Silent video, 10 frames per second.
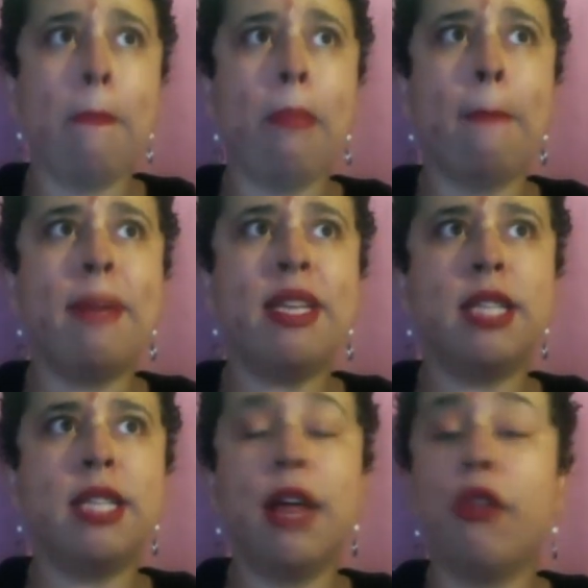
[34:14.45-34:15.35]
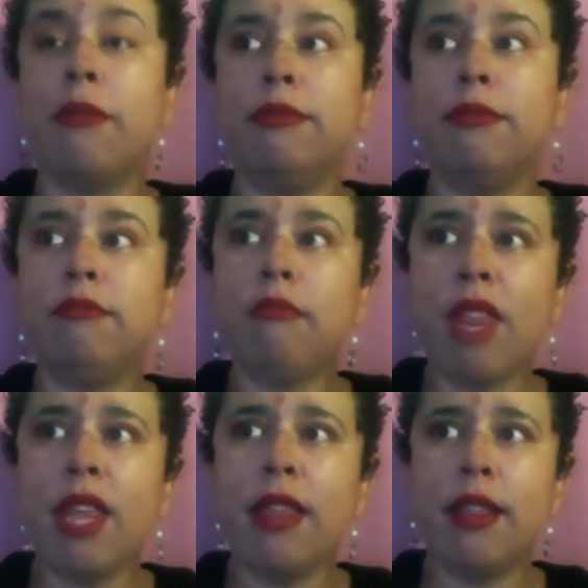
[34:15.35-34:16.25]
mental health,
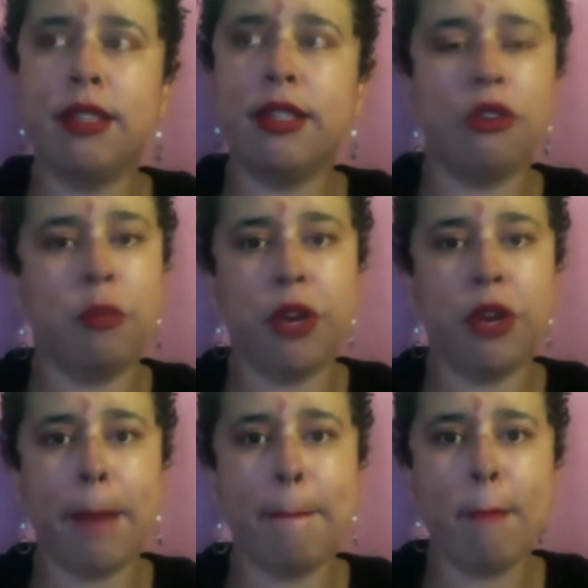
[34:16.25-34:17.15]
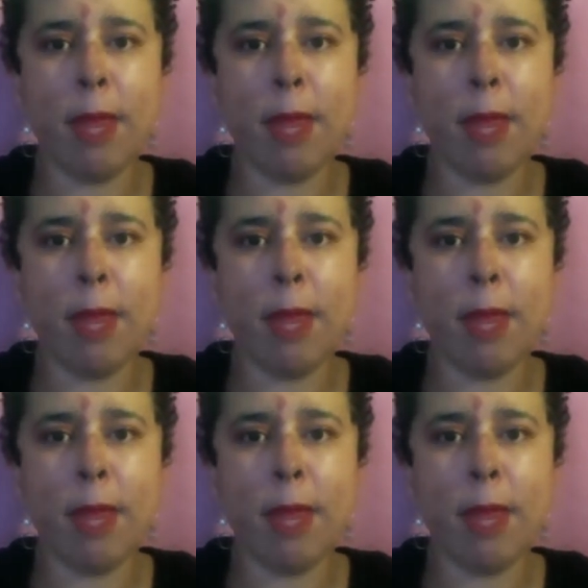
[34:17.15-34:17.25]
in the community.